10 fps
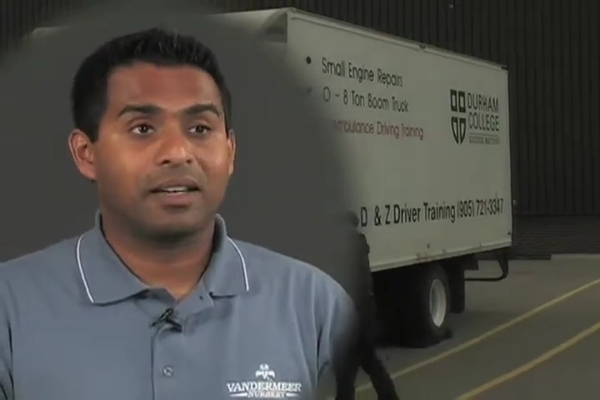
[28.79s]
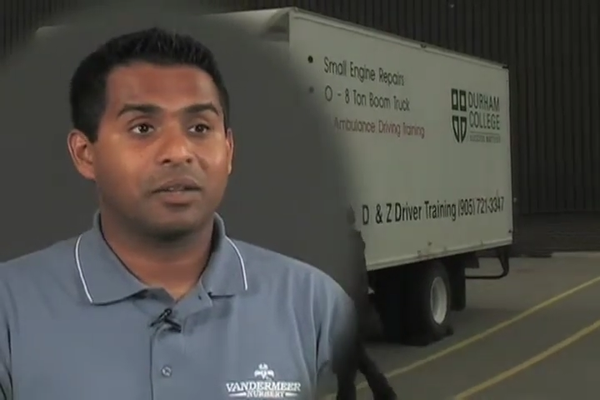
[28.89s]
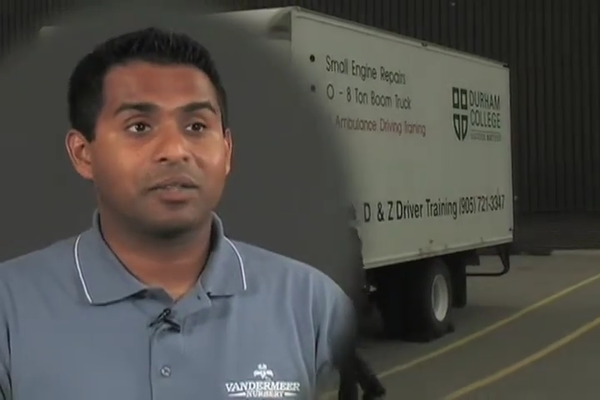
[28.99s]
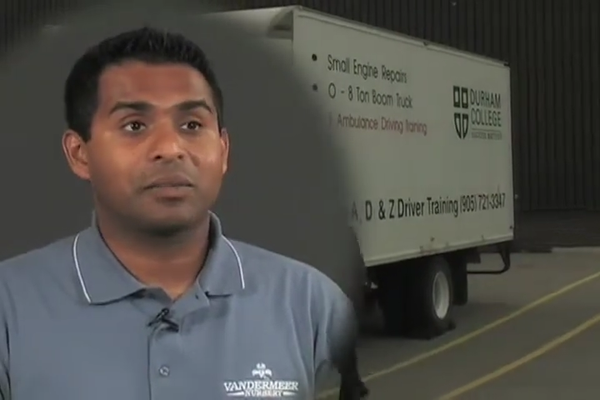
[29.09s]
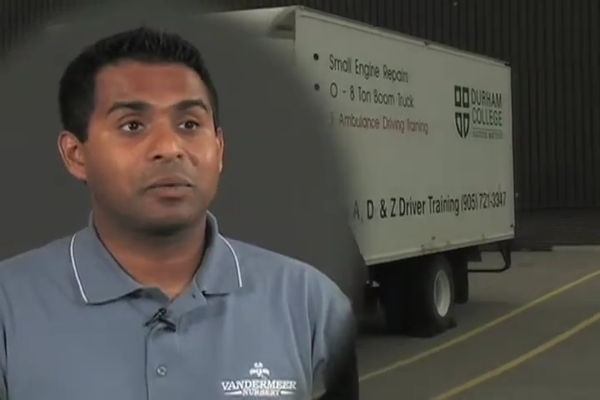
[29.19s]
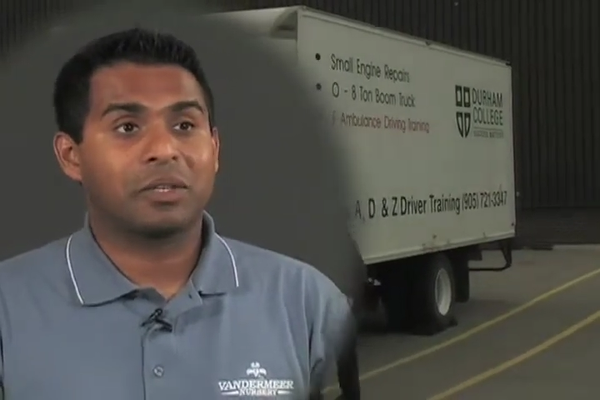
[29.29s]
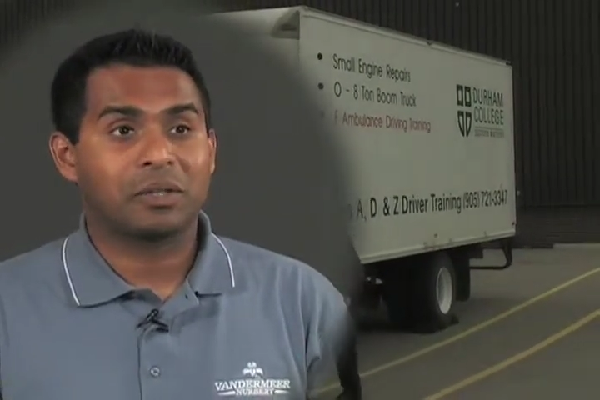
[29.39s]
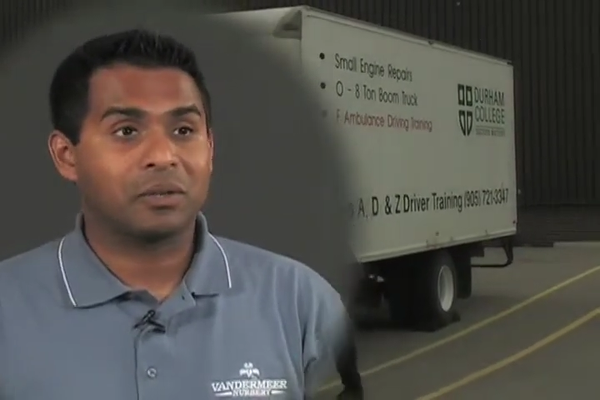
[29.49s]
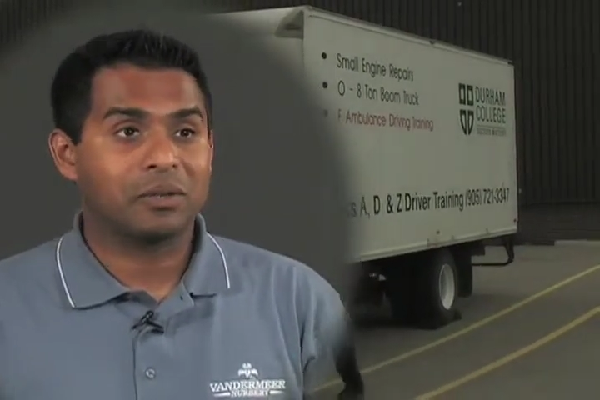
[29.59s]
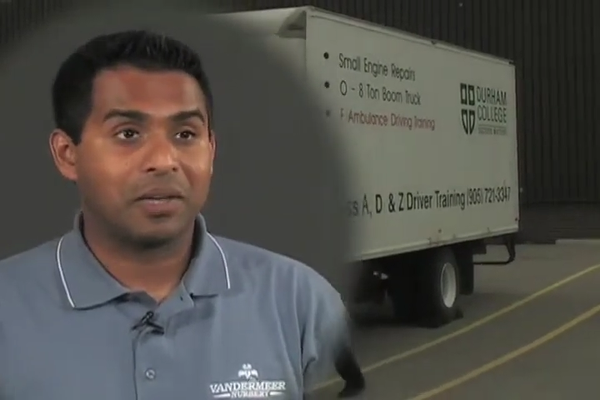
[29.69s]
you do when
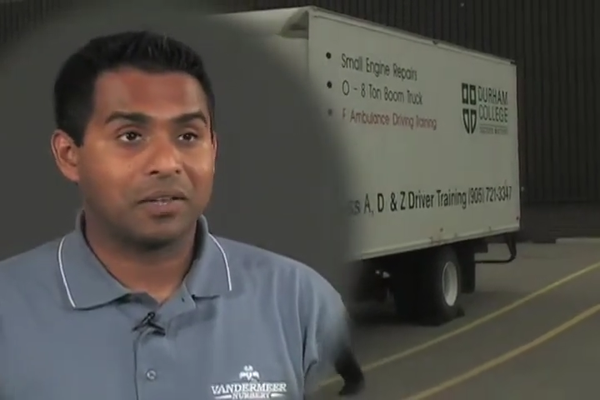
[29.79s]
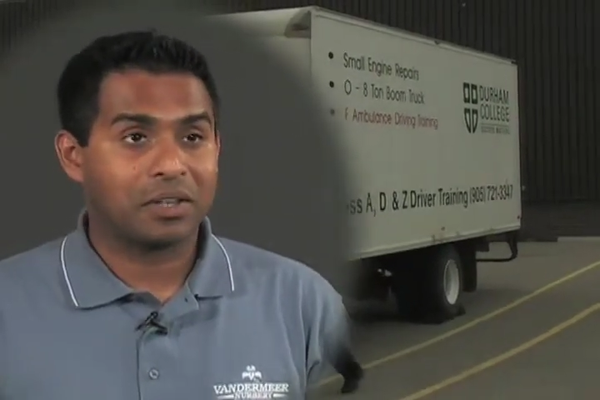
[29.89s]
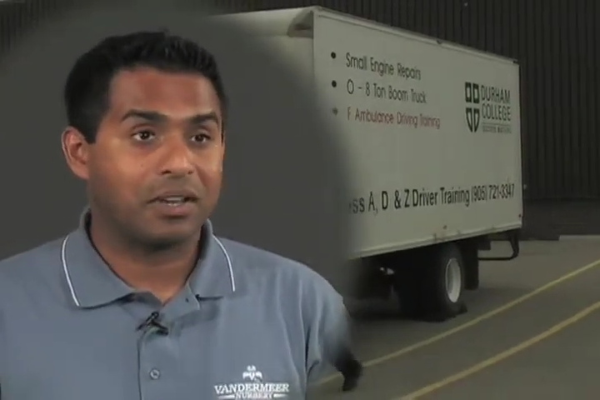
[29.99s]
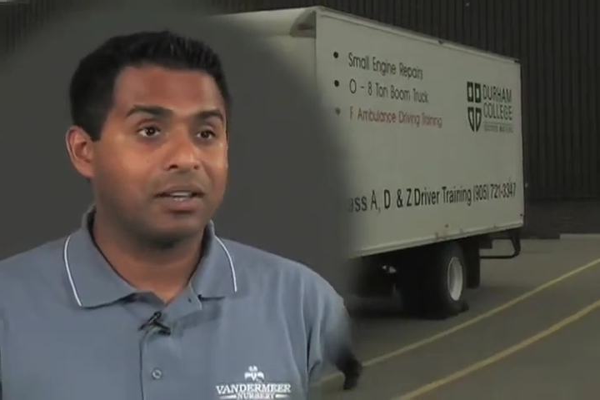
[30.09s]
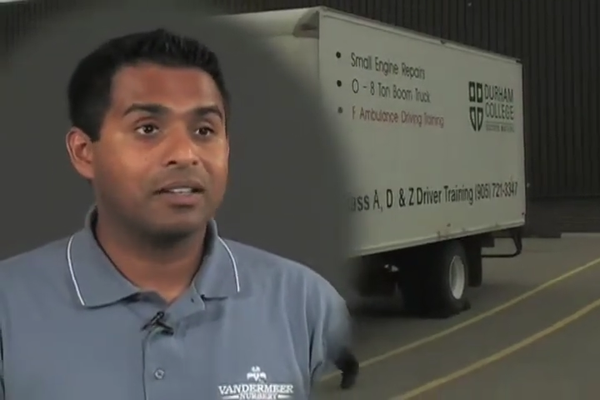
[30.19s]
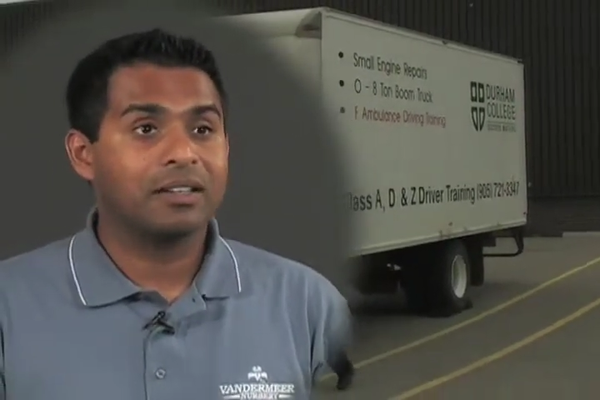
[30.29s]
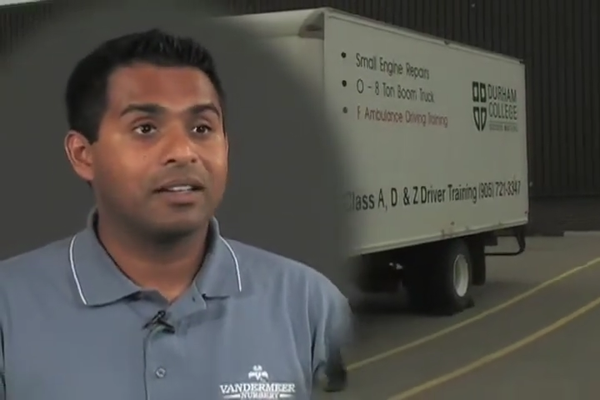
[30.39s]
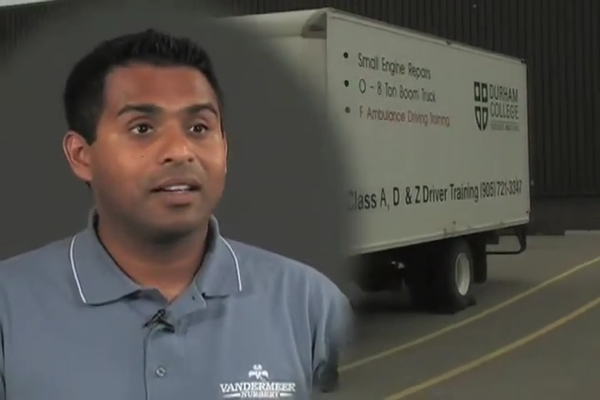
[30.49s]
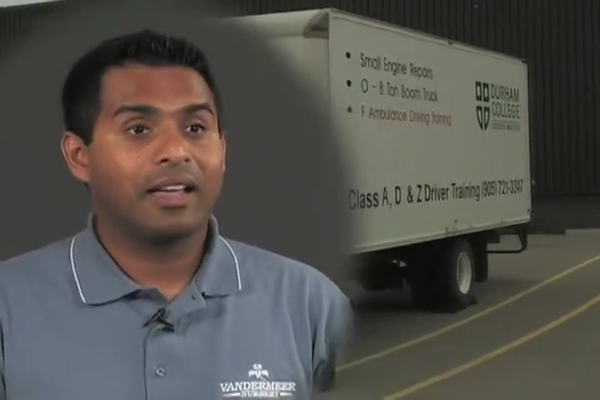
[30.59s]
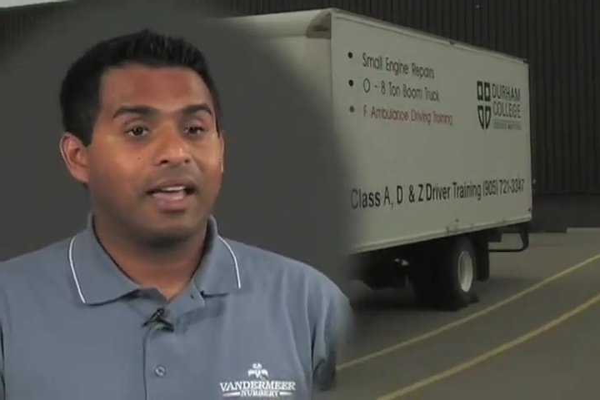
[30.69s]
you drive your car,
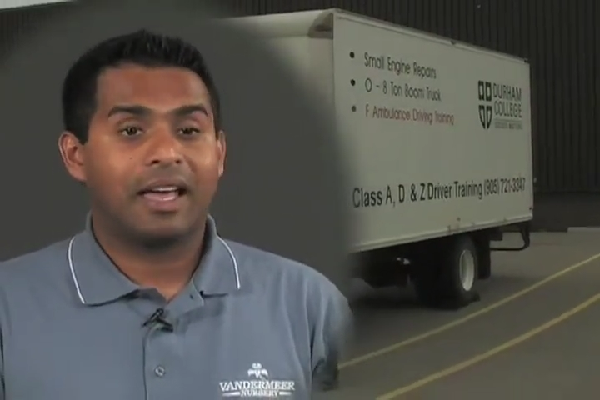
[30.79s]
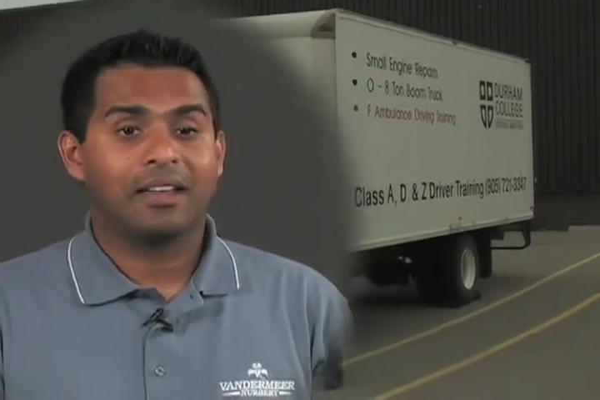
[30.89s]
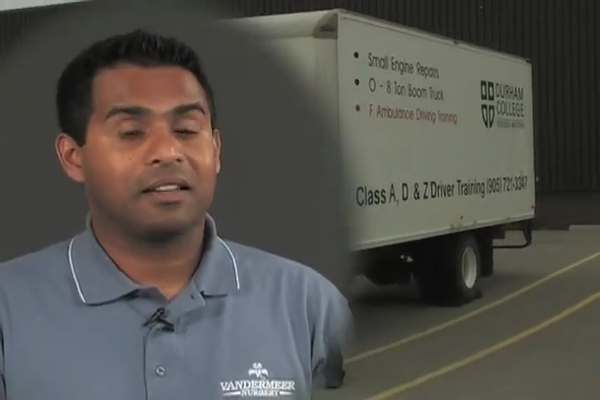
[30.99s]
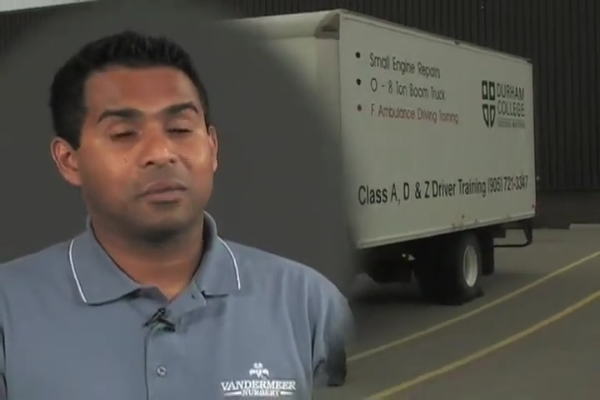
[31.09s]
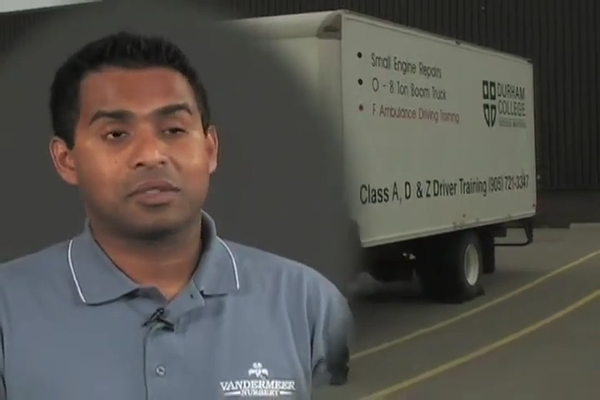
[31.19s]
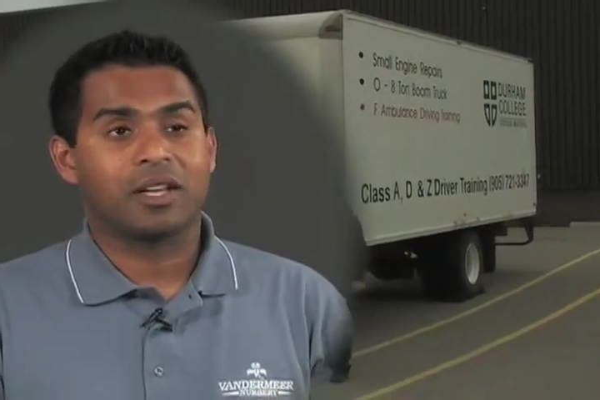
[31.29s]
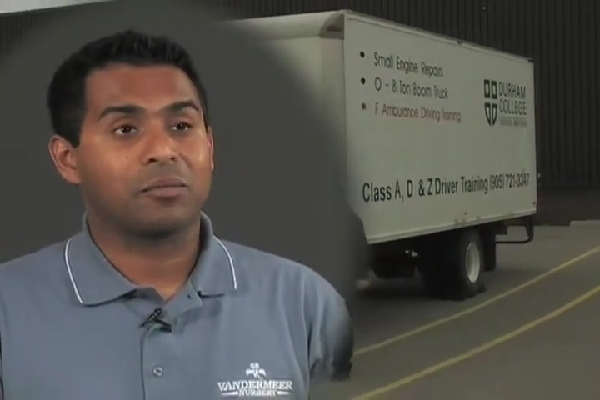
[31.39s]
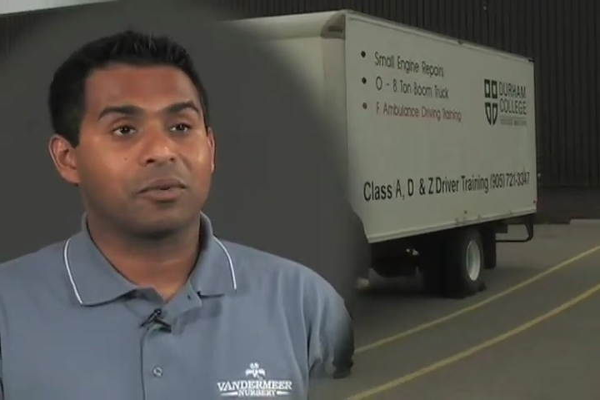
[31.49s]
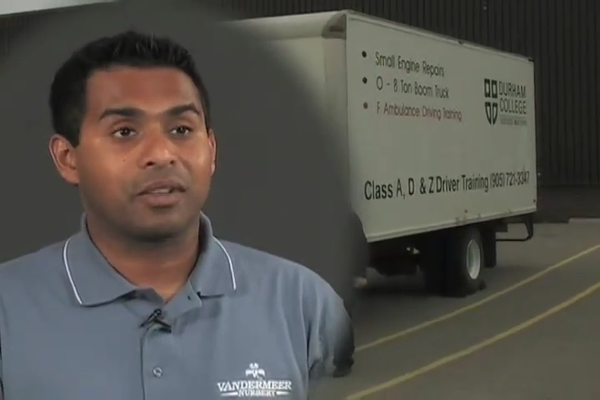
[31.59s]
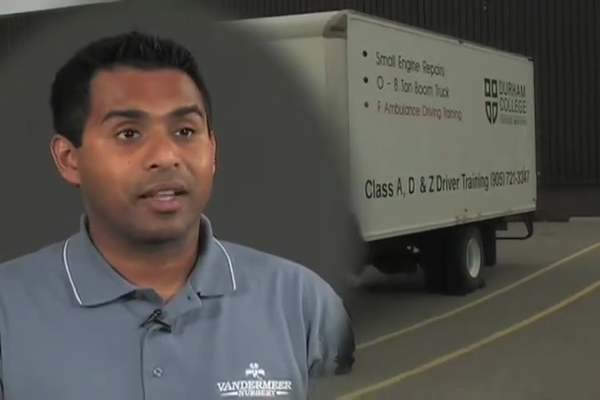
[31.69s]
and there was a lot
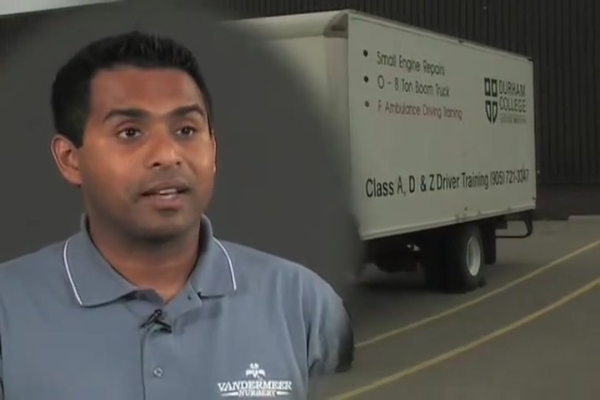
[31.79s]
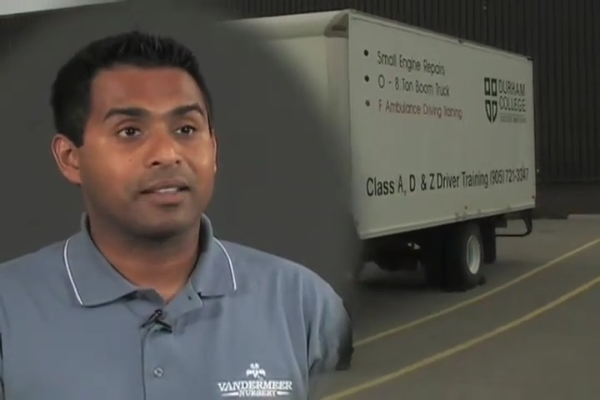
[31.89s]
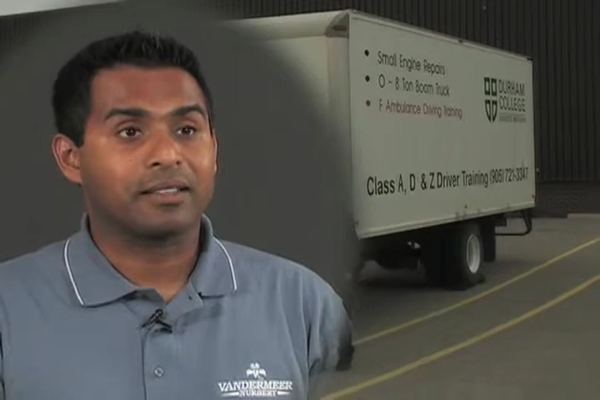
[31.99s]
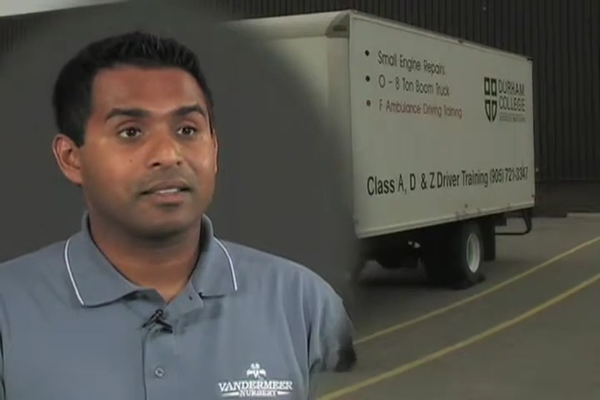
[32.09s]
more on that.